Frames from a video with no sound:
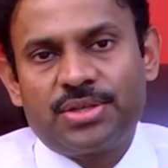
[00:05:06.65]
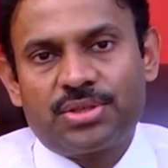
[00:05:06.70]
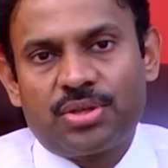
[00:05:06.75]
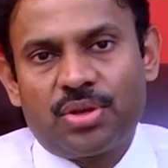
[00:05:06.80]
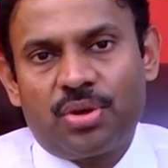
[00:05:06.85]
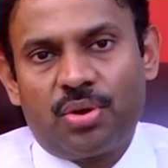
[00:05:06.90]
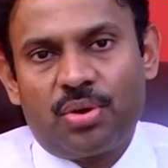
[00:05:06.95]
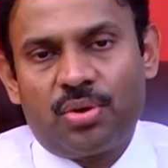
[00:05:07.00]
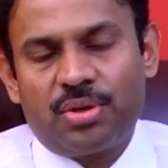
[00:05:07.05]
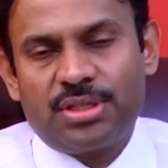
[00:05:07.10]

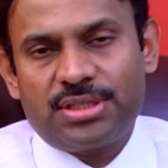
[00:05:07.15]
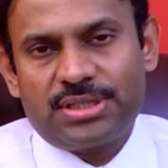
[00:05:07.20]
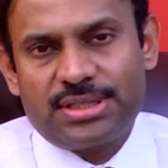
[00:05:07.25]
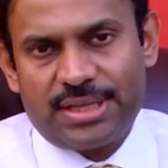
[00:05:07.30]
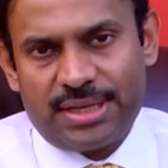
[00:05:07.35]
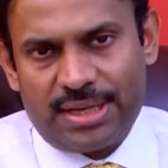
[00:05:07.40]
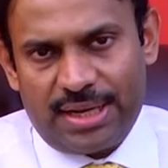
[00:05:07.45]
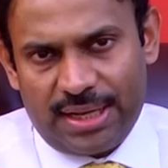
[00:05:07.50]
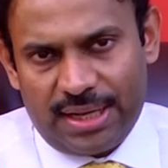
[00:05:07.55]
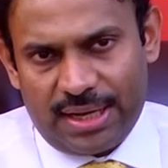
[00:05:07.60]
So
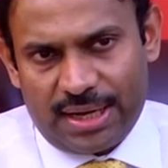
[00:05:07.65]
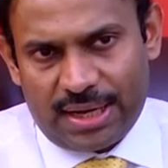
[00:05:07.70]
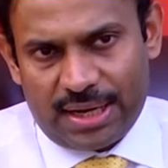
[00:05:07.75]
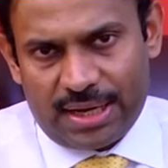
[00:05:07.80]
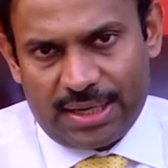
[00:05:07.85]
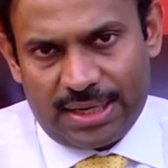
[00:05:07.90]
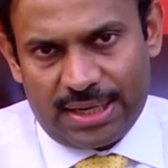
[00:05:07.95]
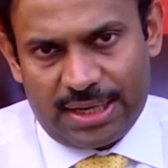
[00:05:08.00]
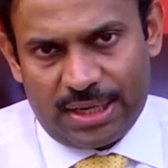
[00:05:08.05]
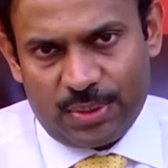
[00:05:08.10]
sitting
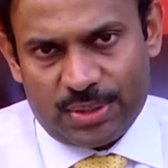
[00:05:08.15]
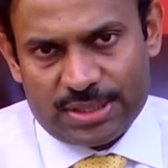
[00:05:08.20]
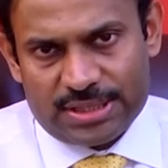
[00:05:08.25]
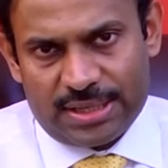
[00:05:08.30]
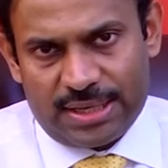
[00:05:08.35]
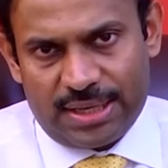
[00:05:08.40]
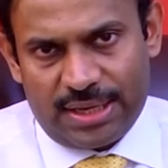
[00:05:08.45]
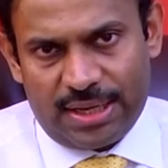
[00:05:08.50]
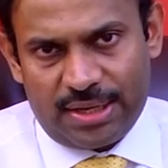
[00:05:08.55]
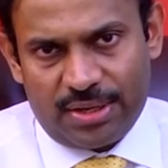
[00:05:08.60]

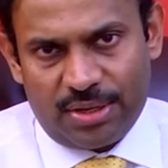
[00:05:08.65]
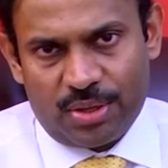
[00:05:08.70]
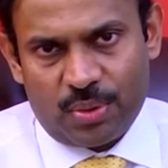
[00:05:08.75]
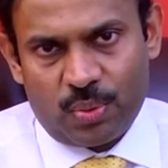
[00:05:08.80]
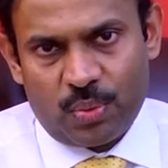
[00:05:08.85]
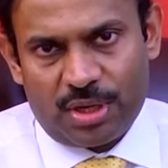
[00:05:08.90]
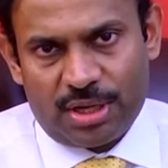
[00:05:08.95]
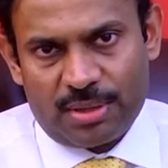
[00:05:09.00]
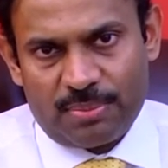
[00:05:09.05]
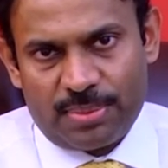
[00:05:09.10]
continuously in your
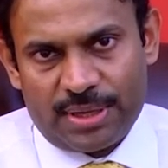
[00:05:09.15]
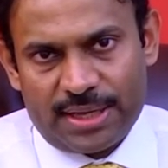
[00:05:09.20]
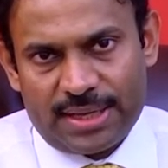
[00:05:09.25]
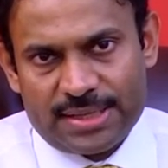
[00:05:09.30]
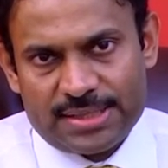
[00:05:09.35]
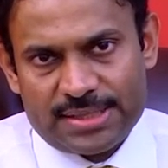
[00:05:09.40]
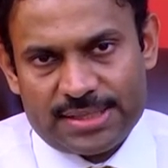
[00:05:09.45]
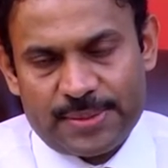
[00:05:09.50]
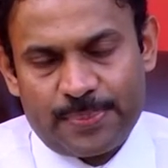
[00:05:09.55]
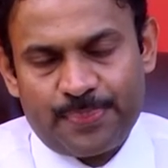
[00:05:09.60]

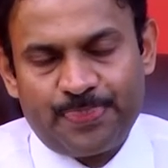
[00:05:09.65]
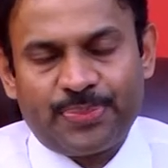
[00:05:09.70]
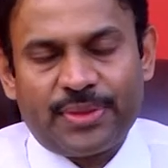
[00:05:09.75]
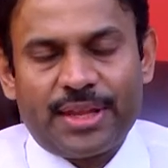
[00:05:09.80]
workplace